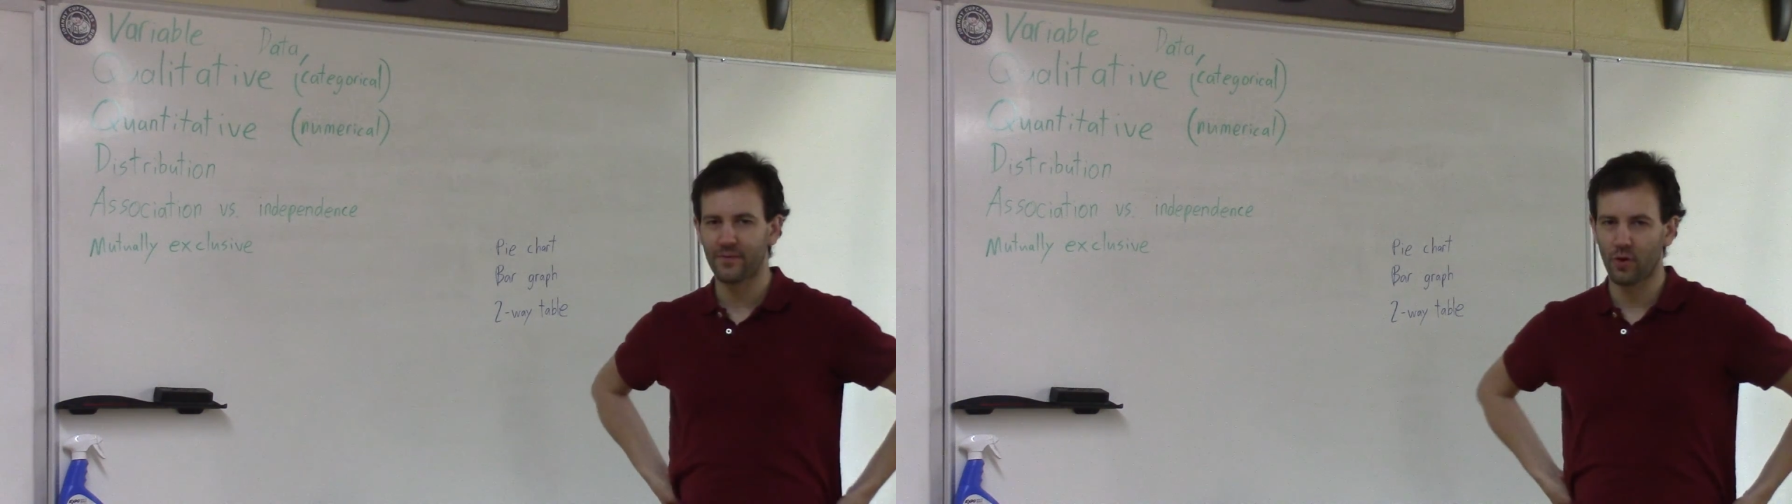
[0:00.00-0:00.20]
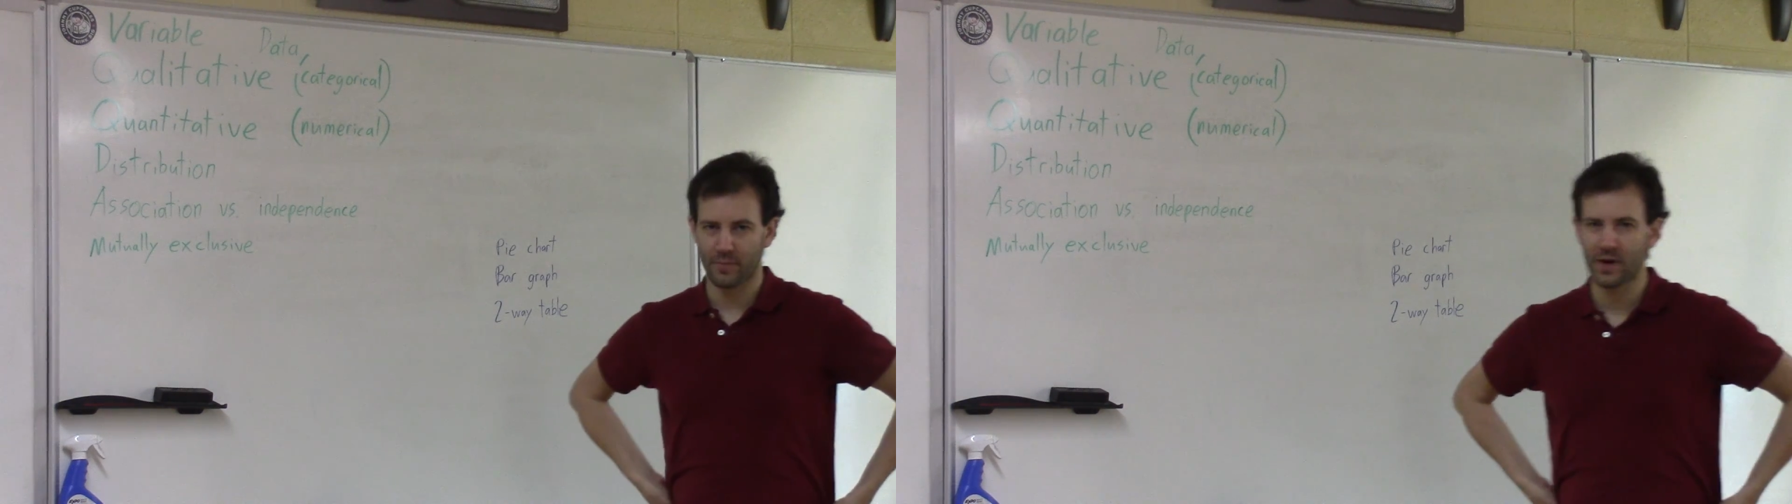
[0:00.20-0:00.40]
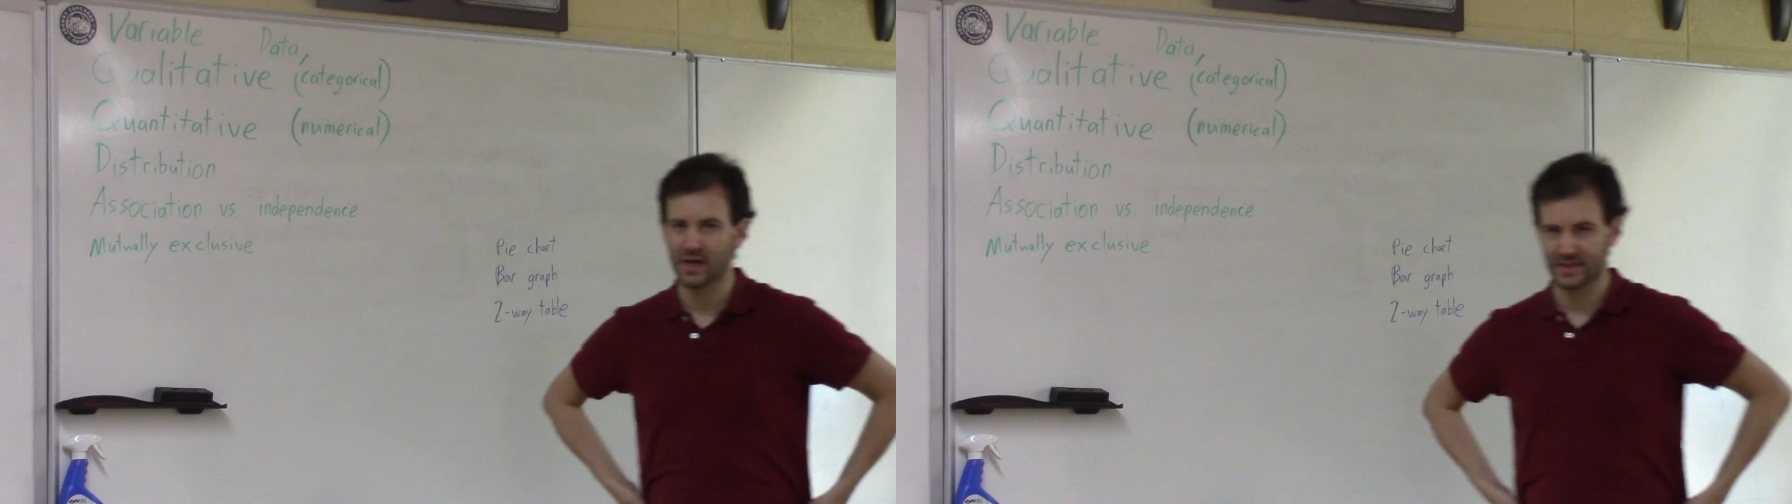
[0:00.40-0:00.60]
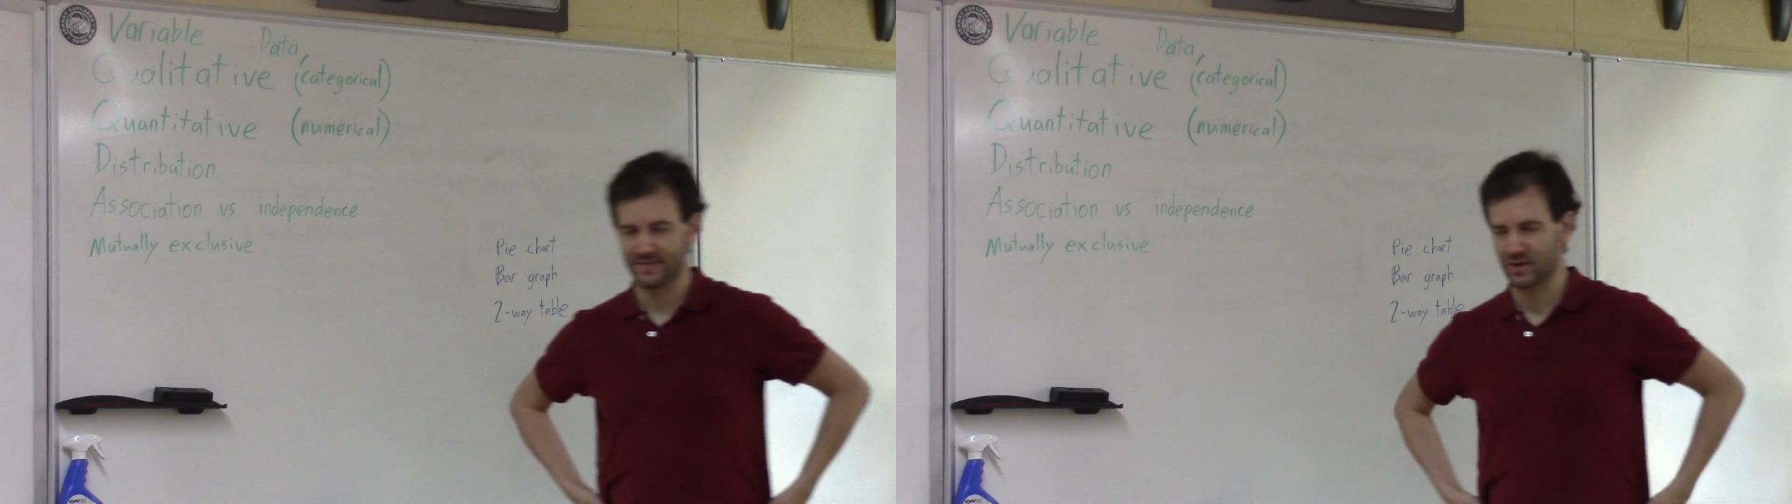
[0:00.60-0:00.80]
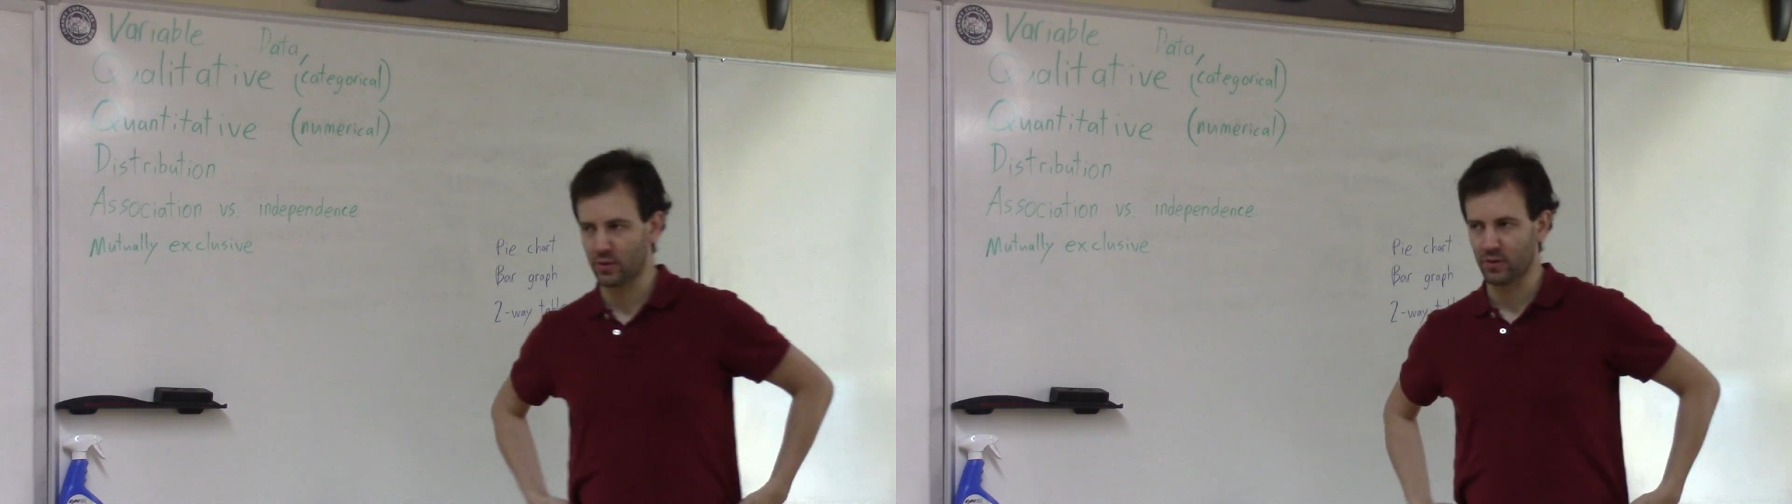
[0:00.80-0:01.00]
4 parts
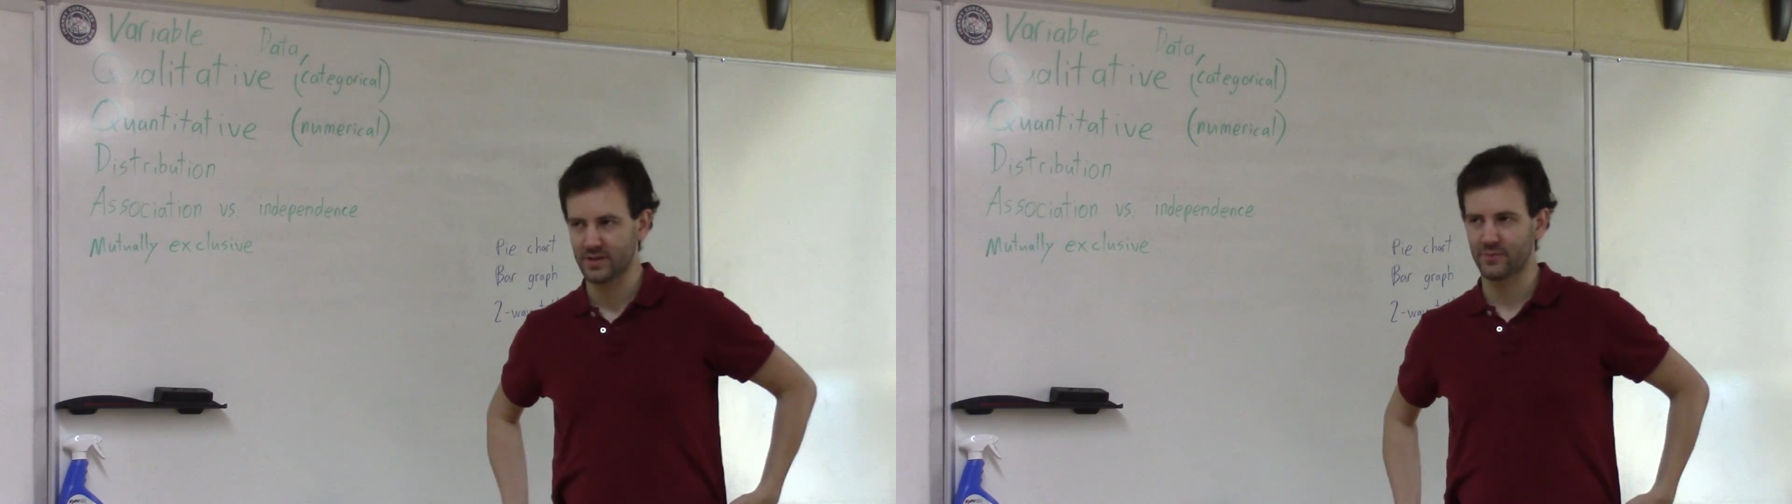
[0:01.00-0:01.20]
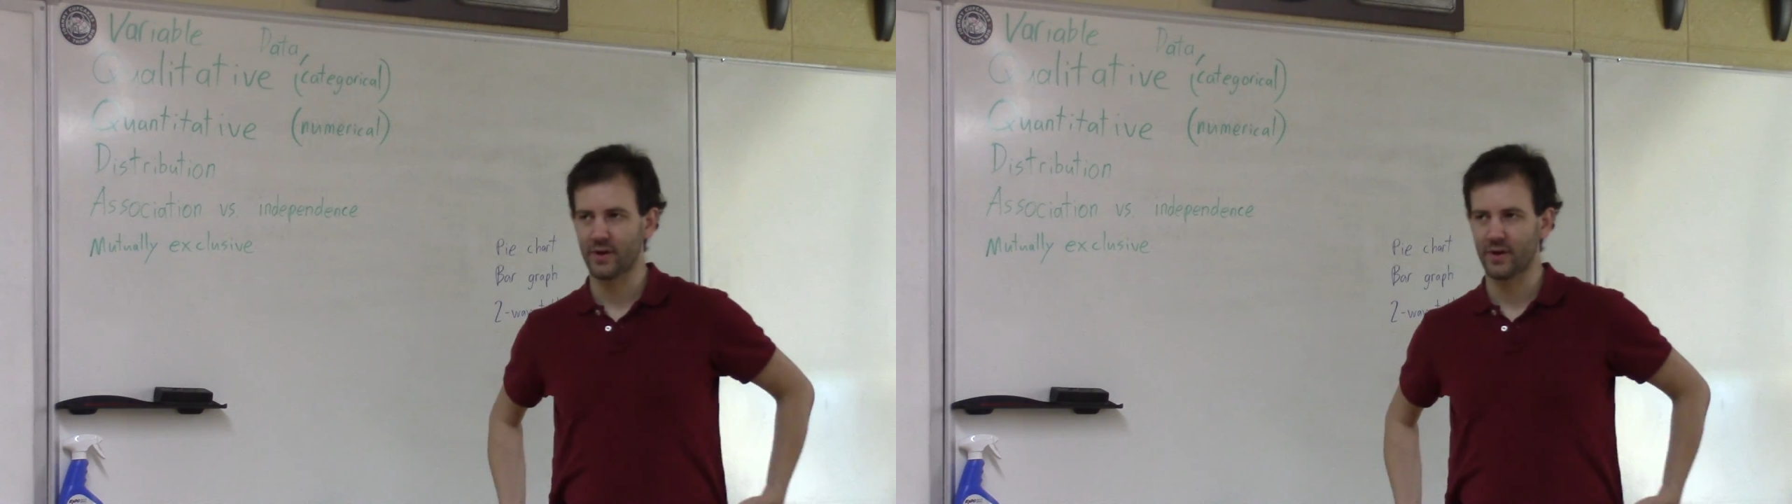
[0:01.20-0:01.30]
of the course,